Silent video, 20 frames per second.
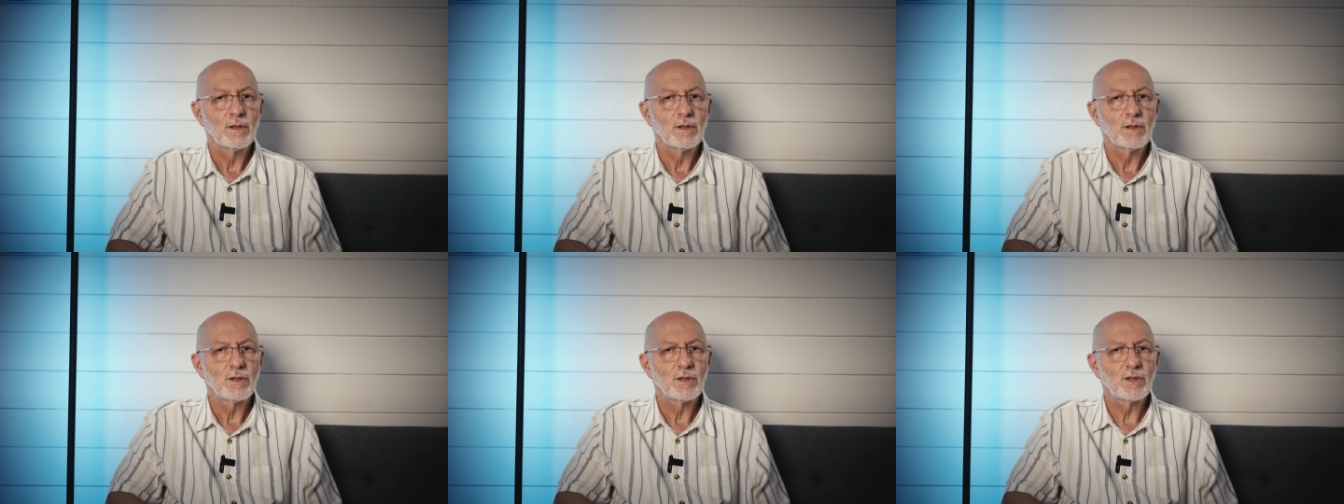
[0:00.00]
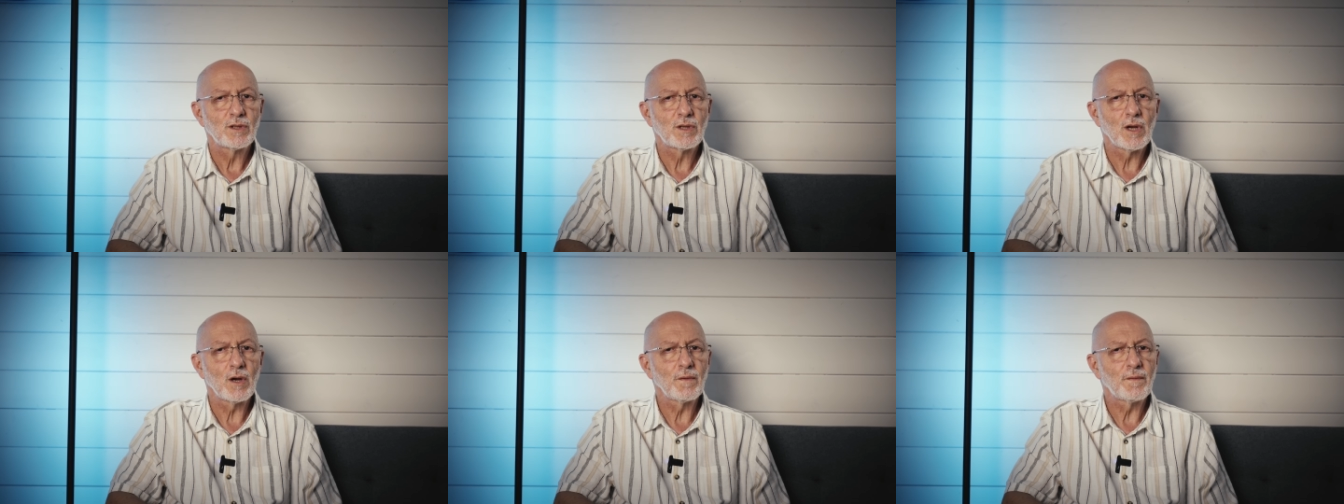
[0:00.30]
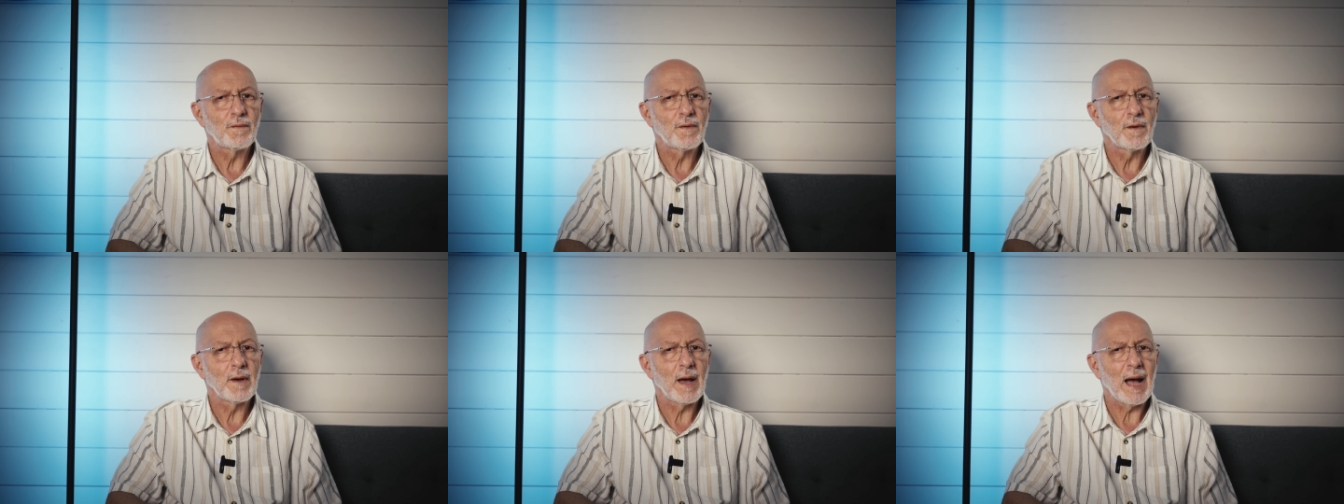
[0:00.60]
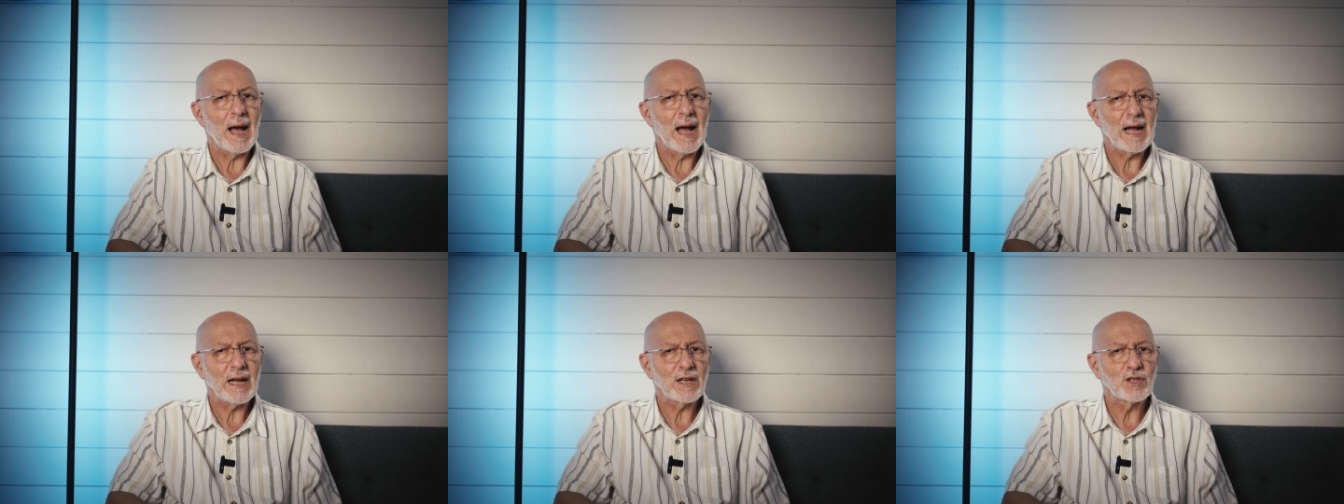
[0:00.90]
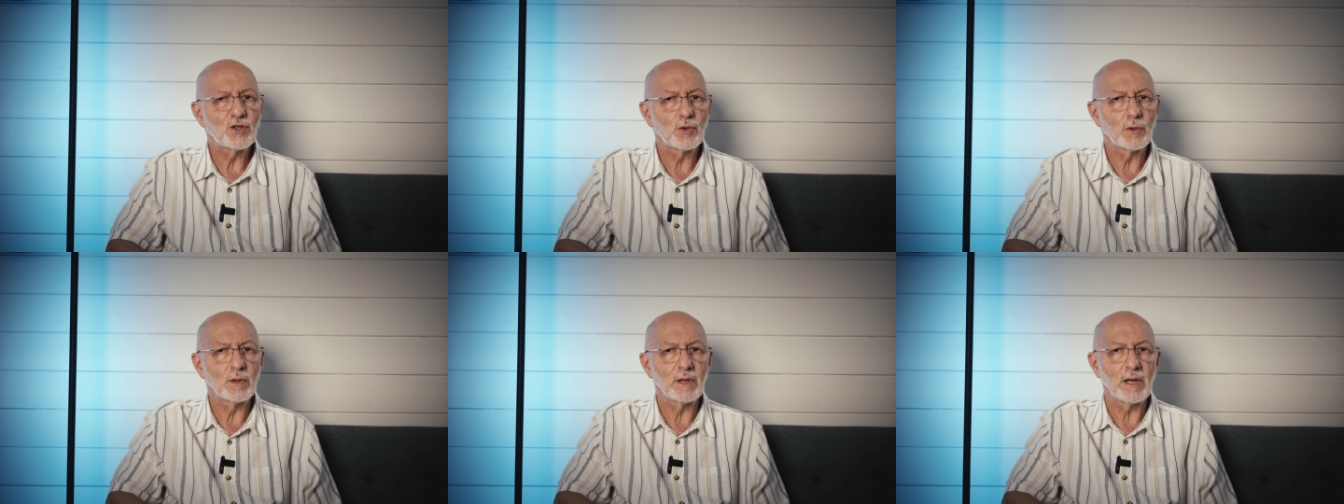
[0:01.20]
So for
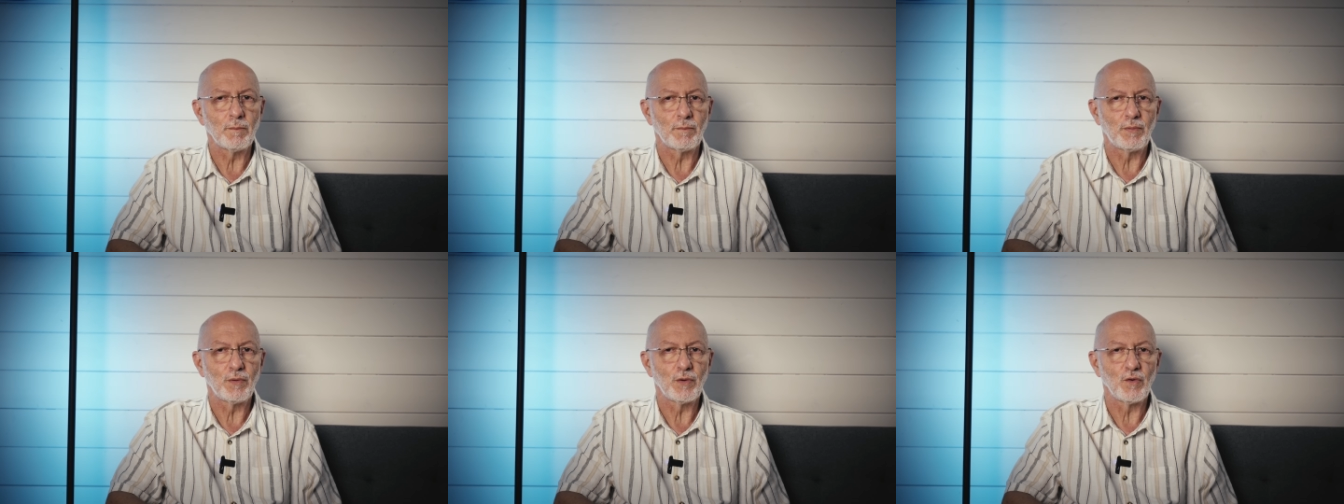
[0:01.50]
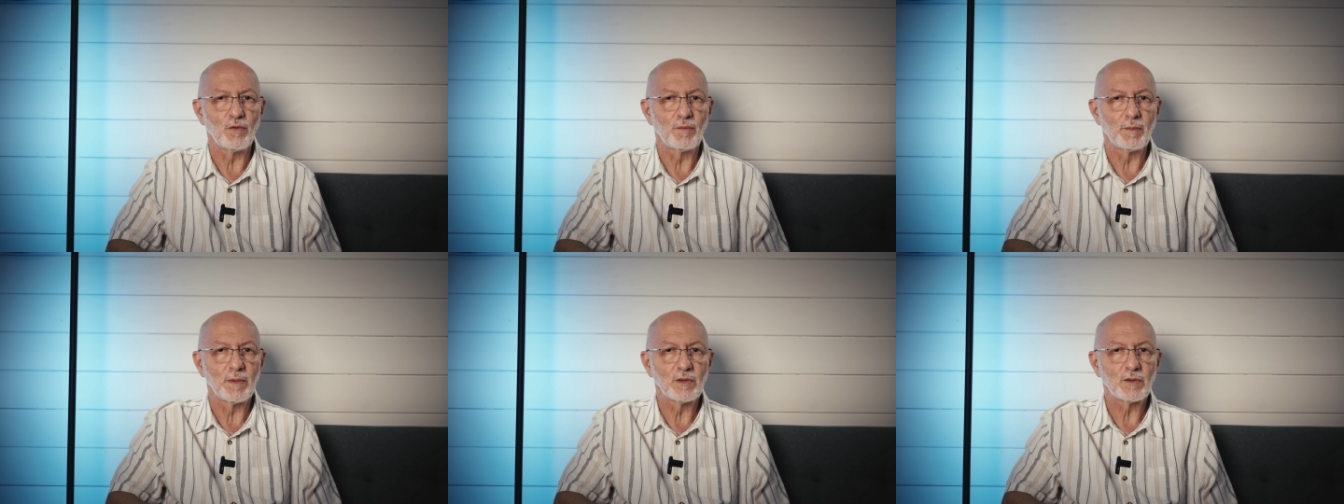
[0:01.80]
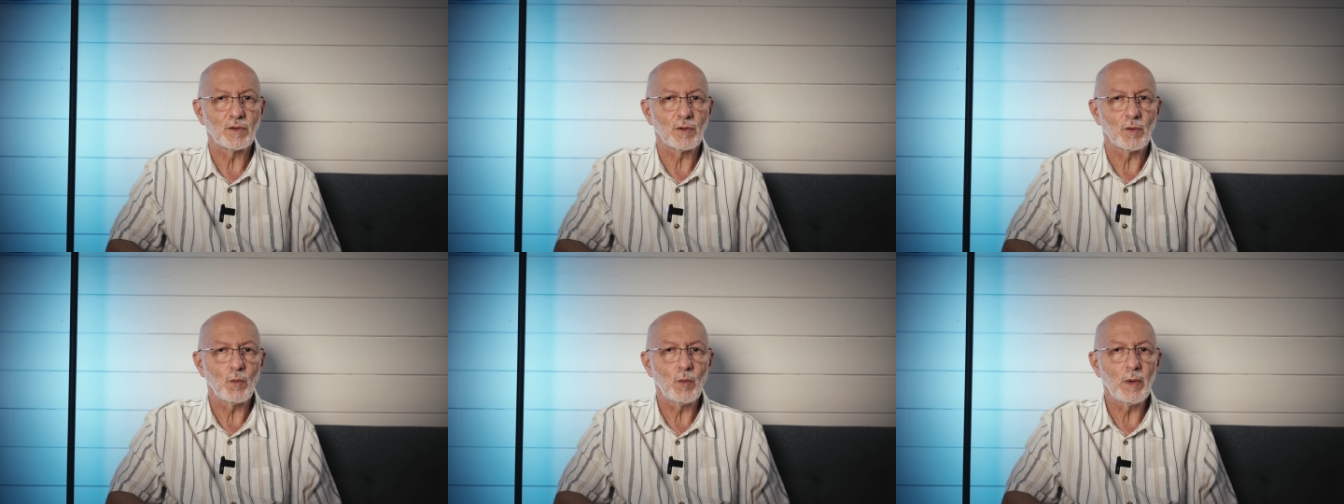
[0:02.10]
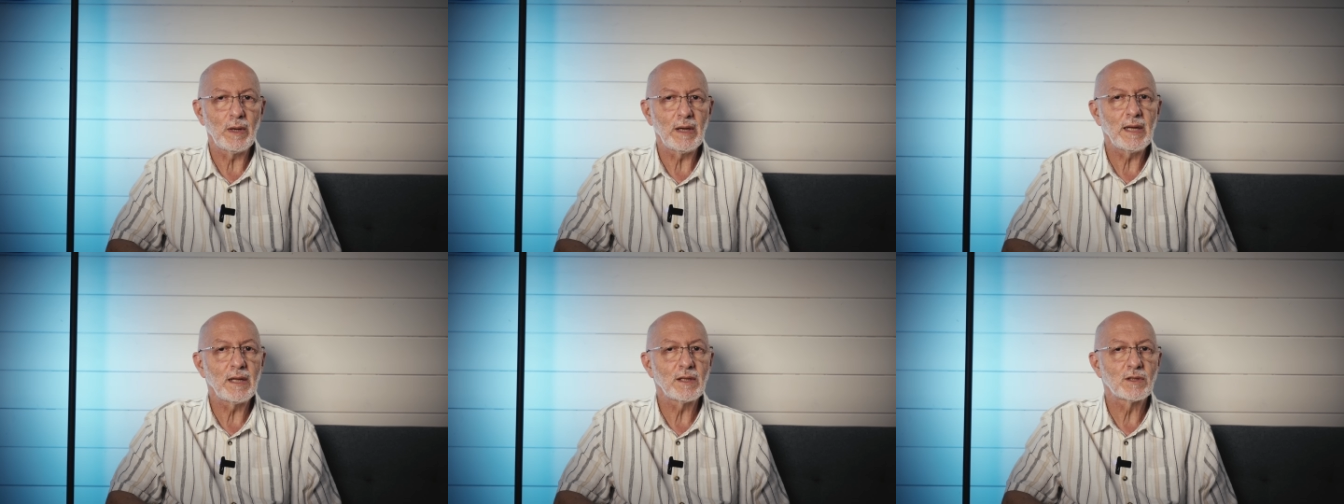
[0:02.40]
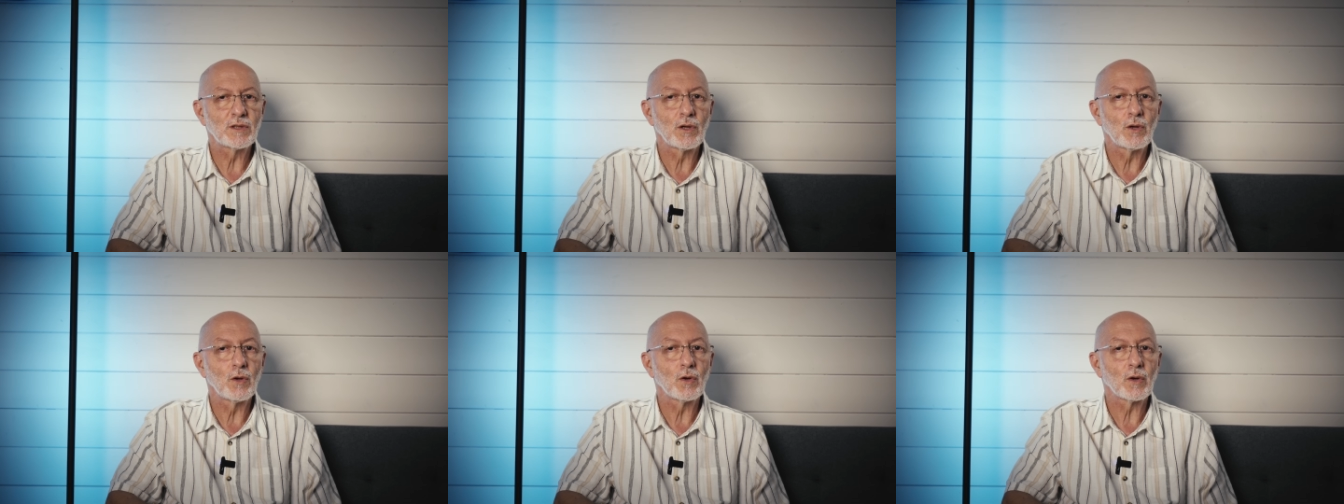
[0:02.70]
actual improvement, we need
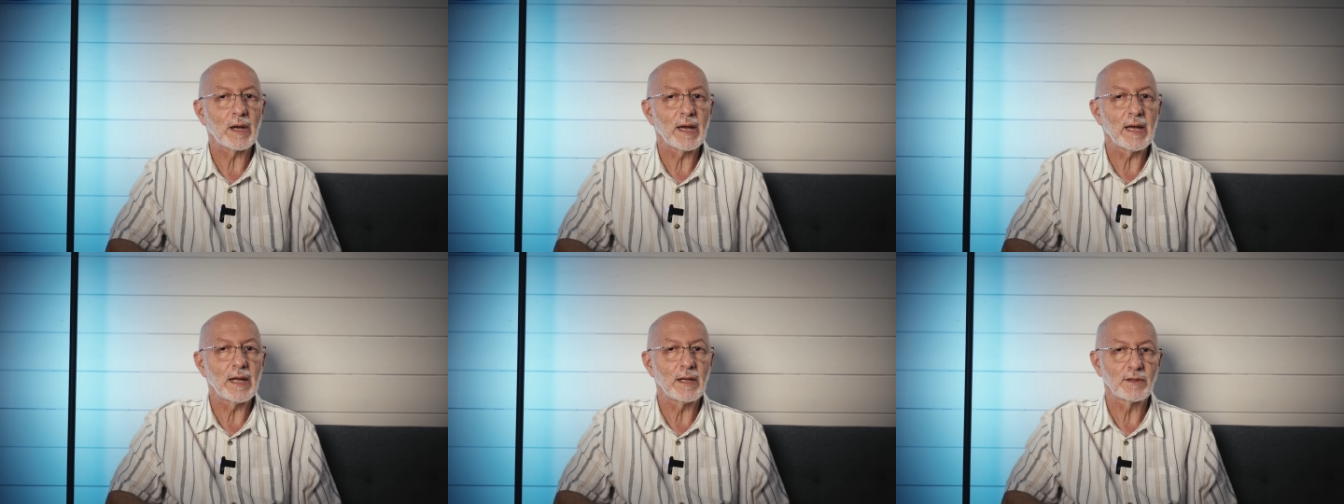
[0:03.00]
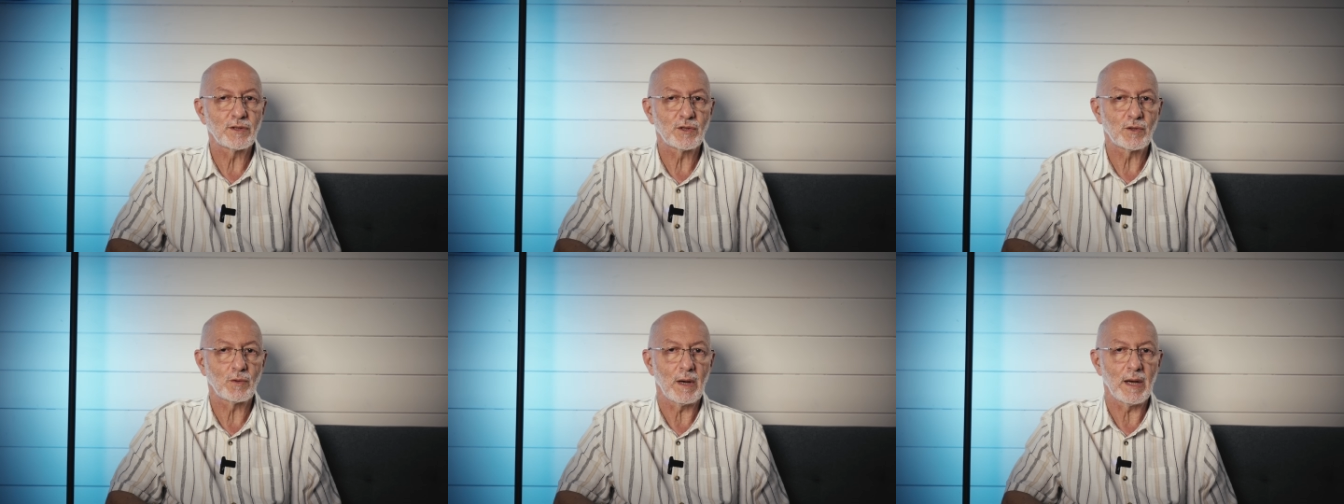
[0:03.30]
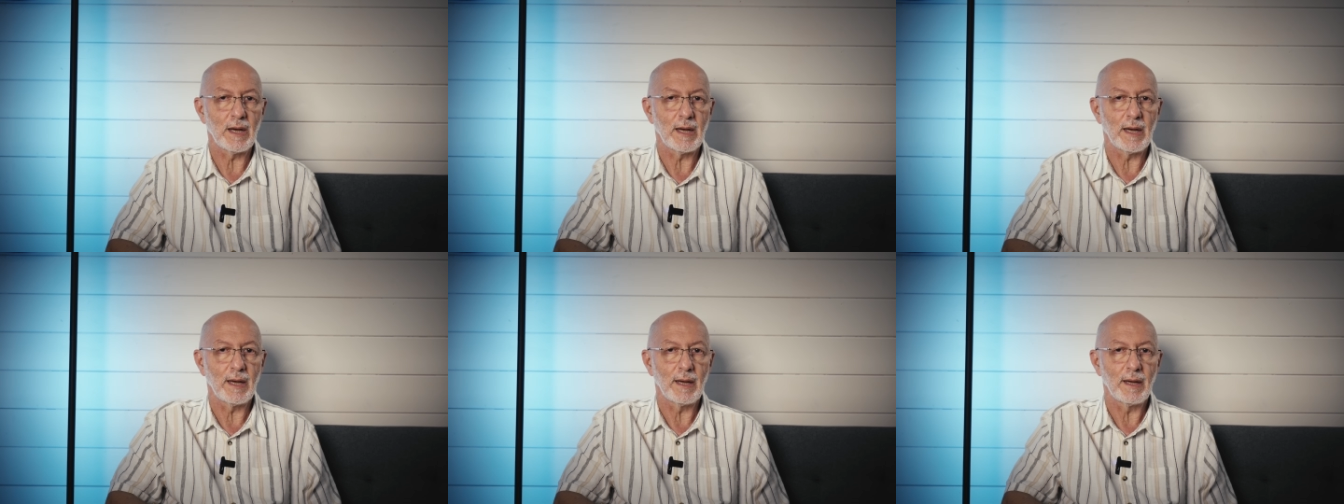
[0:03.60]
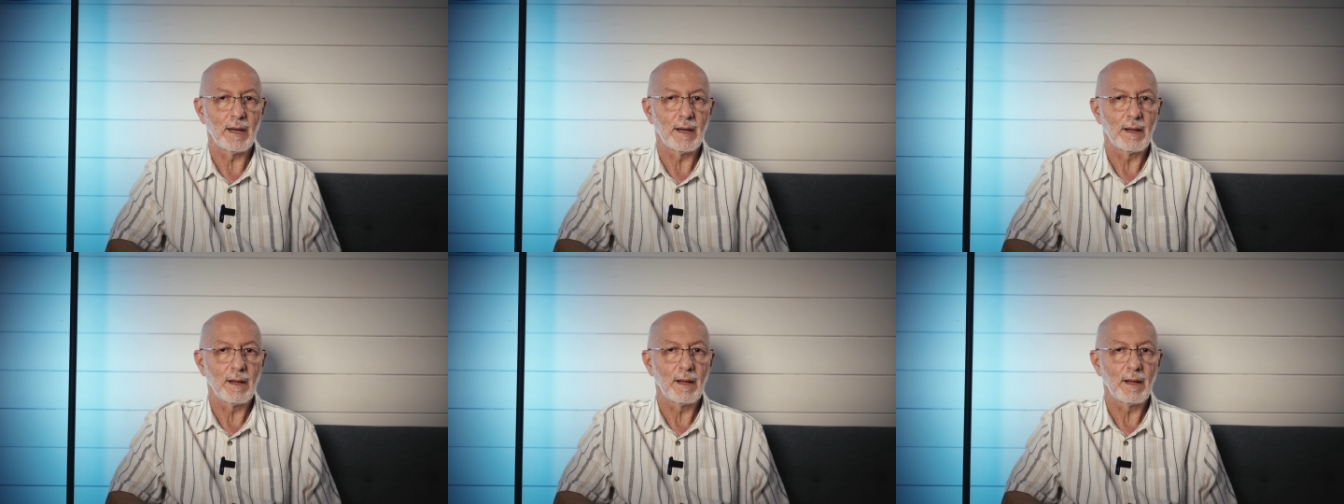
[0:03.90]
to look elsewhere.